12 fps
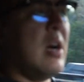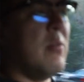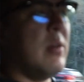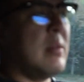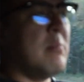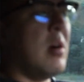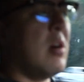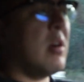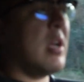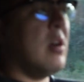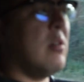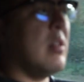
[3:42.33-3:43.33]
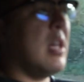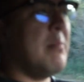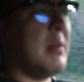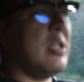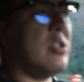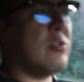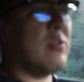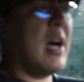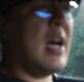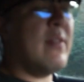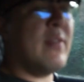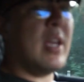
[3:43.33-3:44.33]
when Mario let me
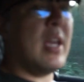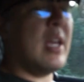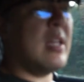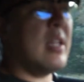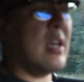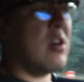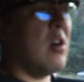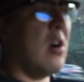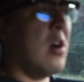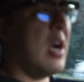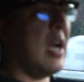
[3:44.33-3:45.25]
drive it, and the car